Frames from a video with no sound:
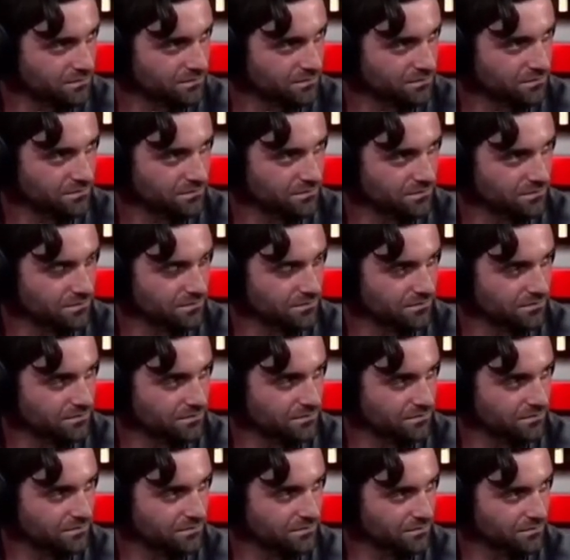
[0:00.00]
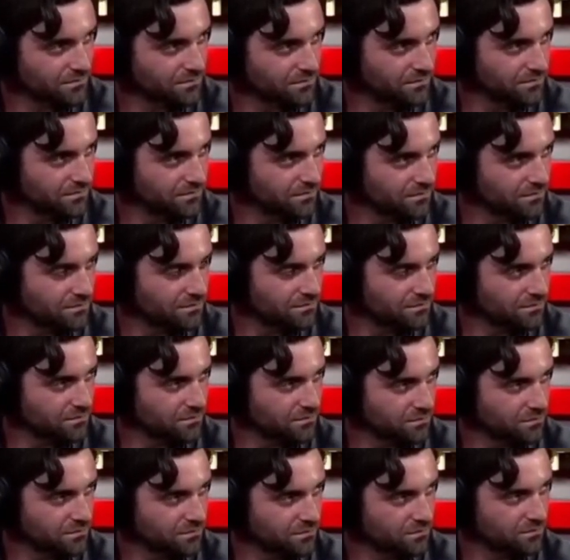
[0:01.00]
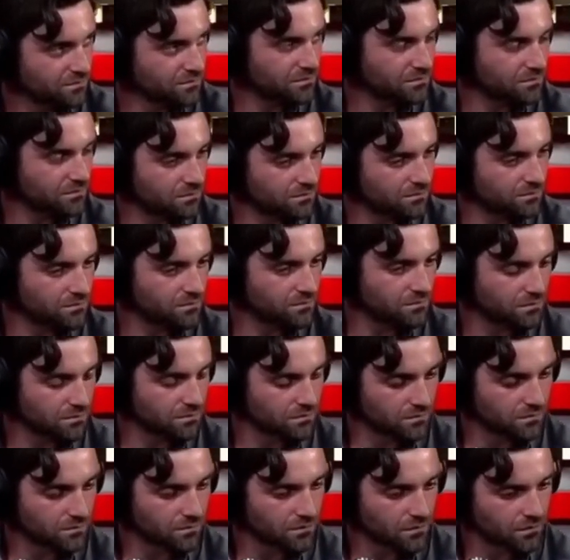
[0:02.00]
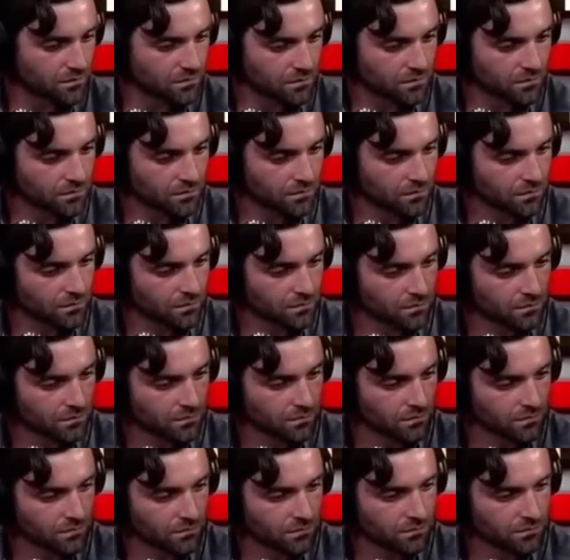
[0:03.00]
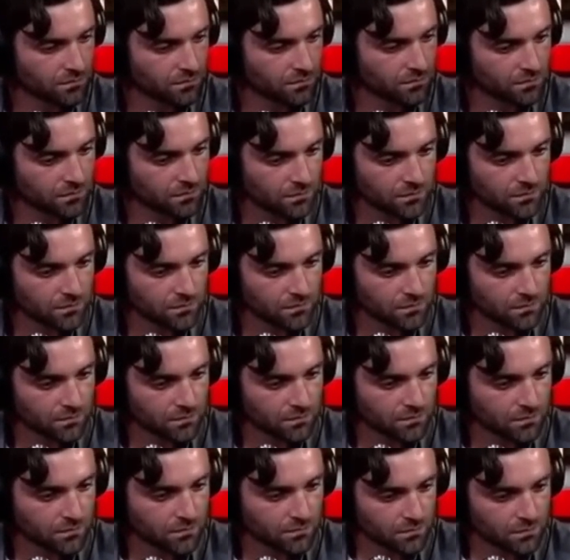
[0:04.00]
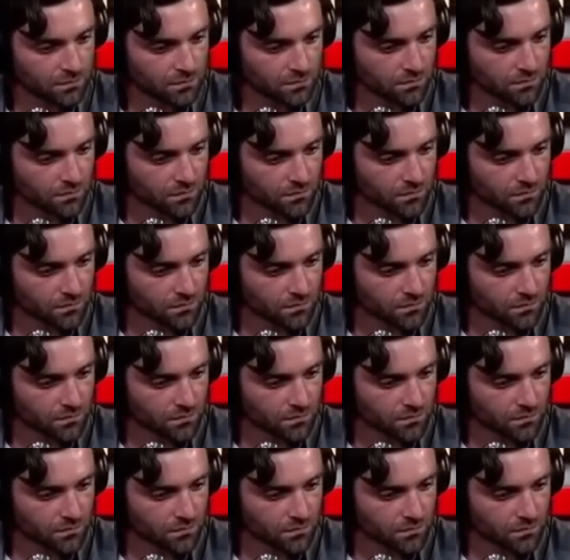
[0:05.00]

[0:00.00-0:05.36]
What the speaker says: The person shown says nothing.